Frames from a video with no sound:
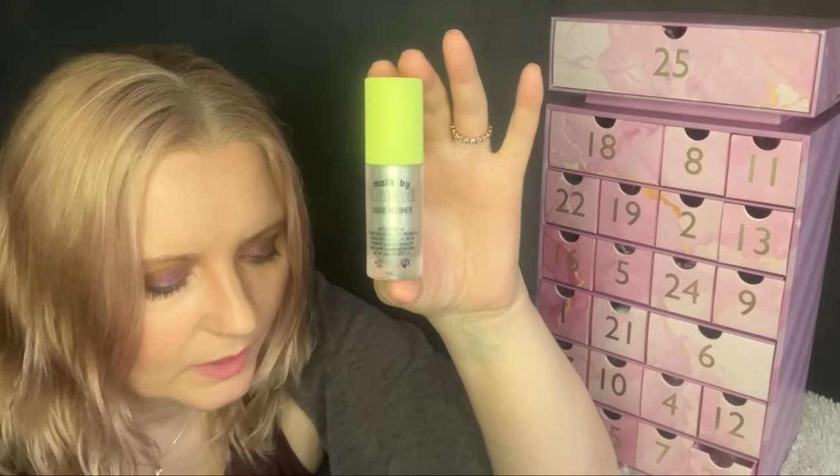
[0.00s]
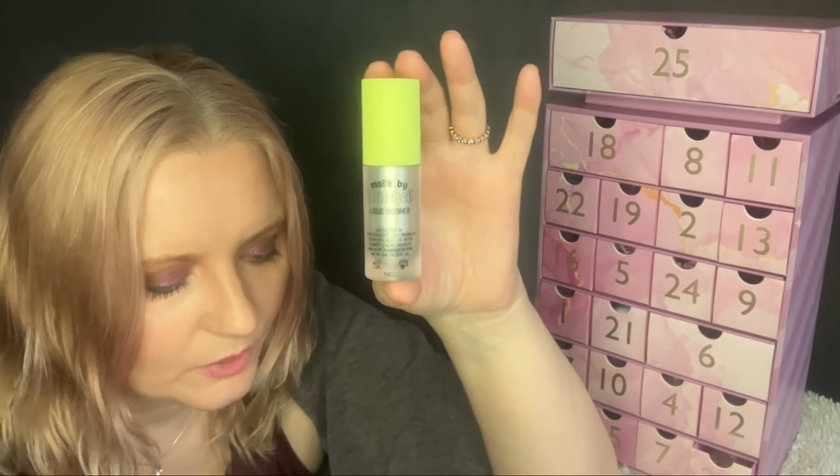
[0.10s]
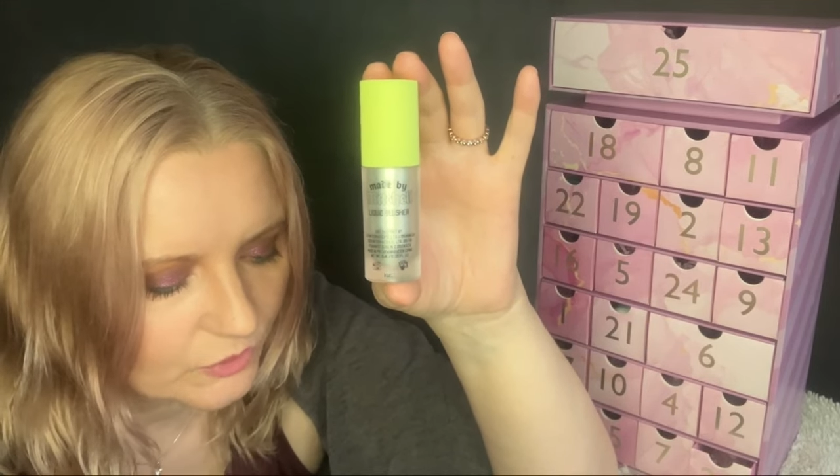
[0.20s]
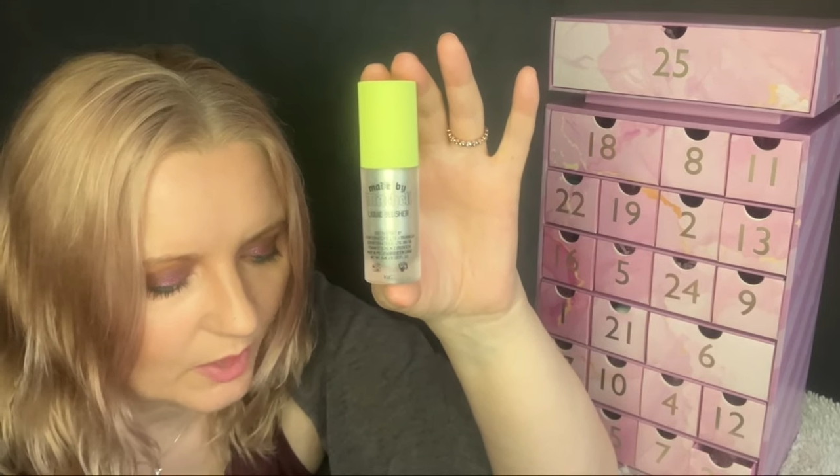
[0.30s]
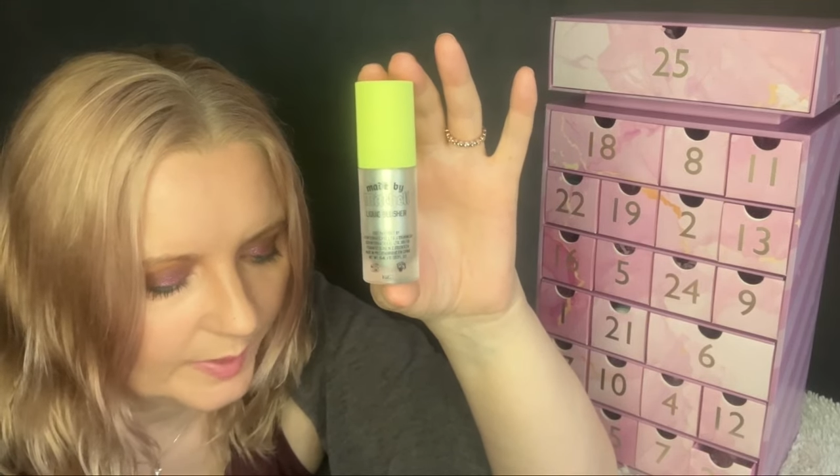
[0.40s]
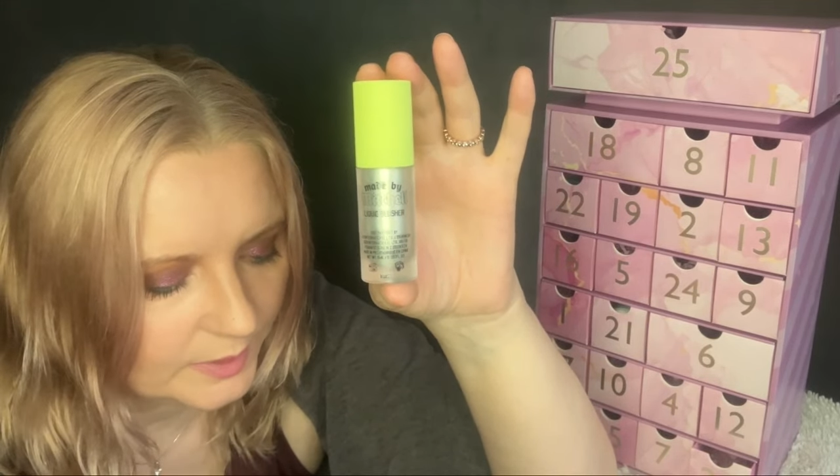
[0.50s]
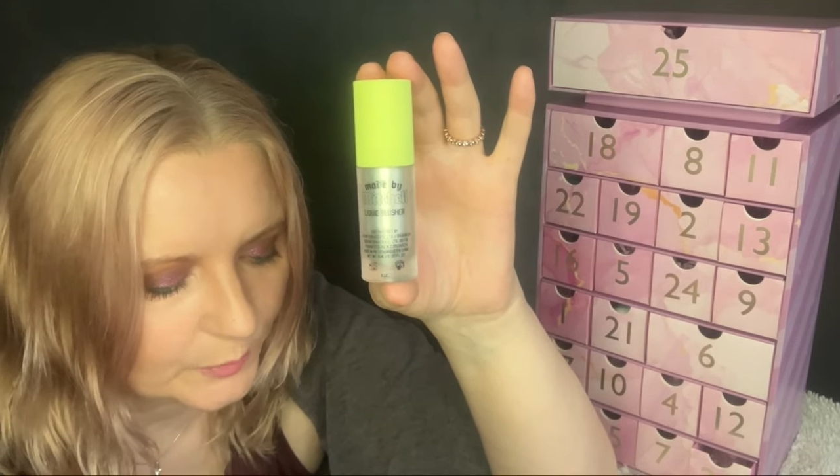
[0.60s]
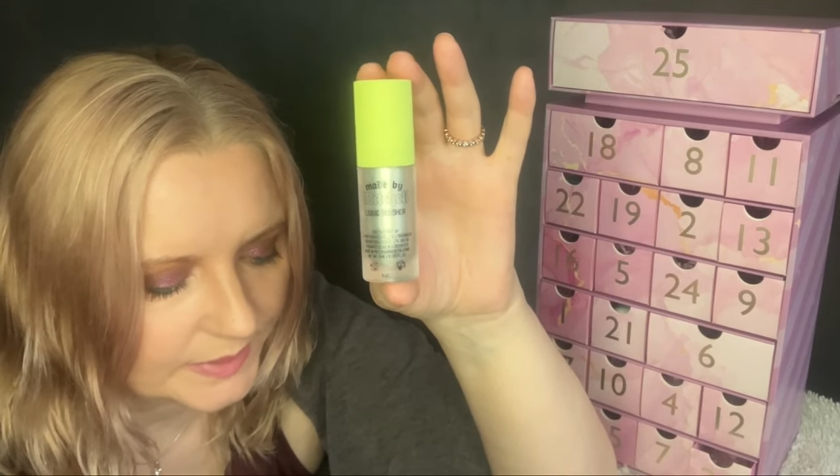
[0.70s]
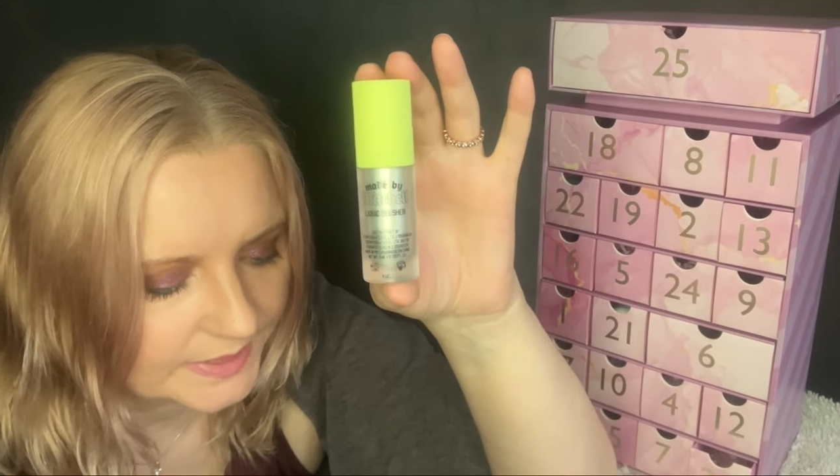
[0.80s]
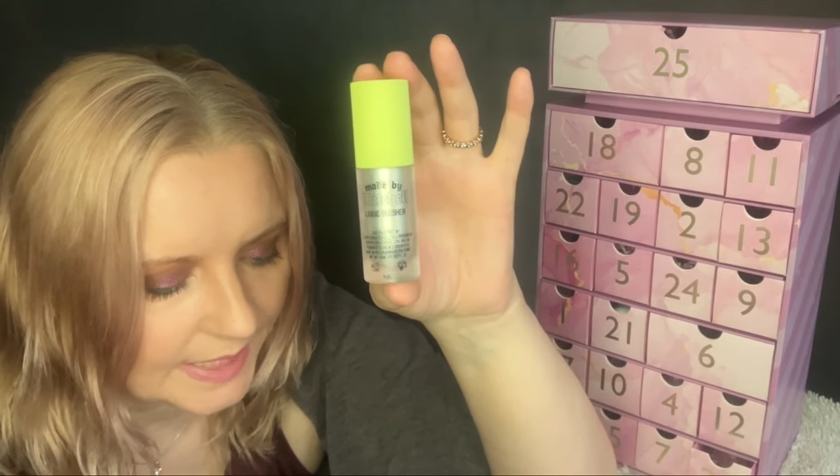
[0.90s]
Drying to
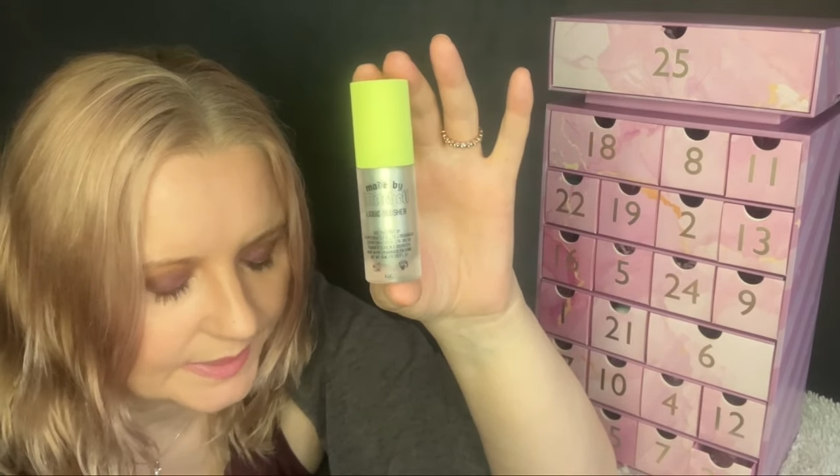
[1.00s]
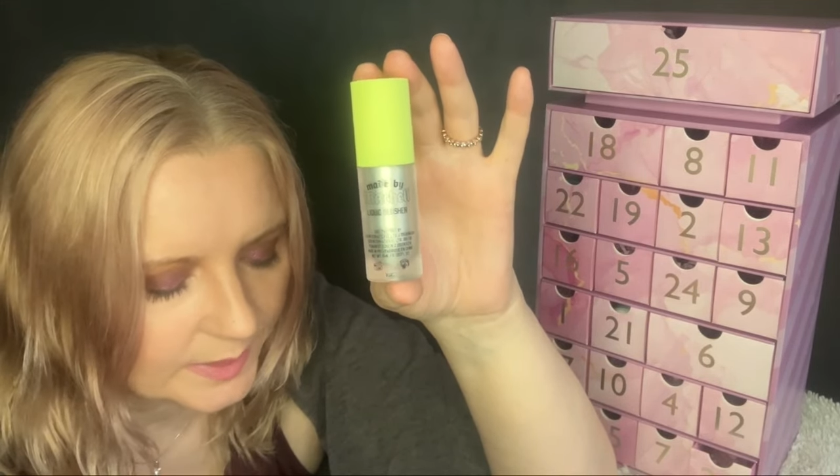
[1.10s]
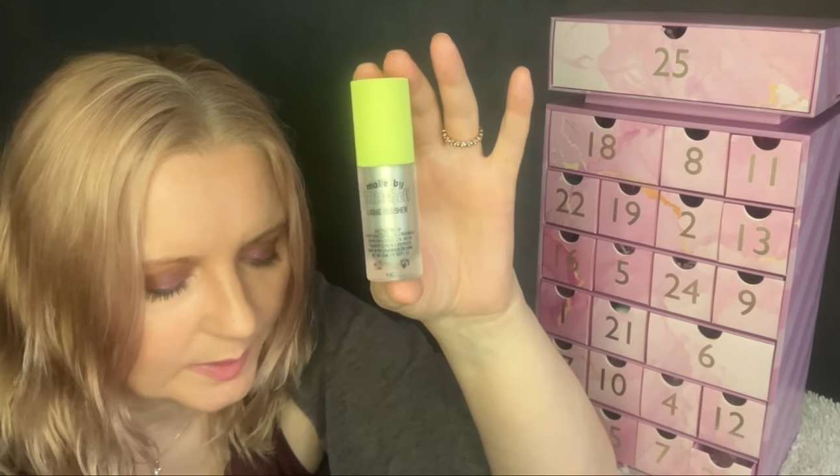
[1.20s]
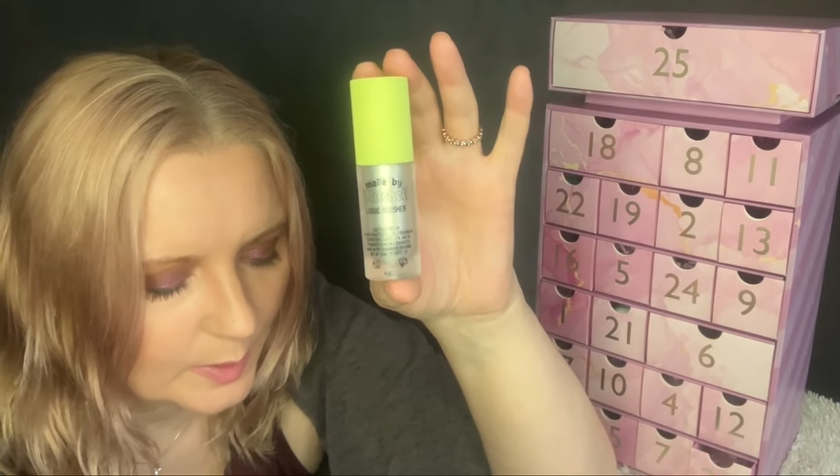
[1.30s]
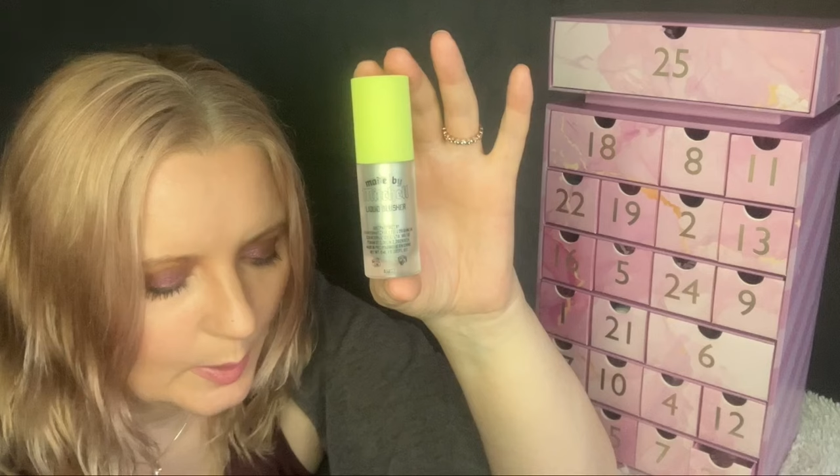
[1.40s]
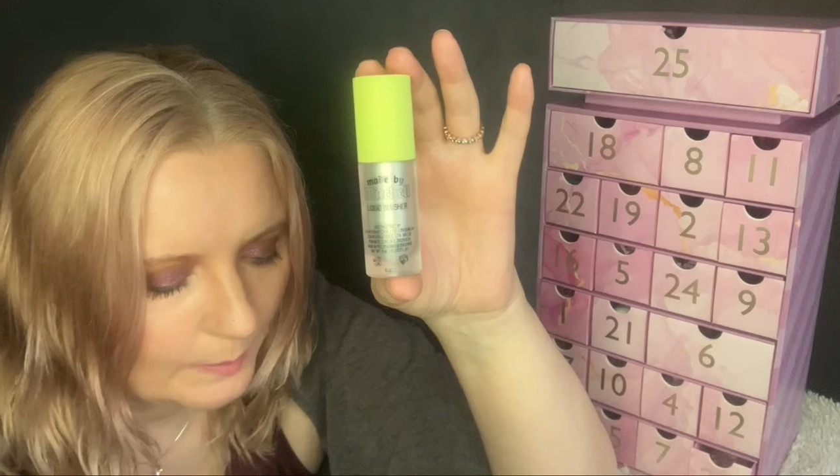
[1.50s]
a satin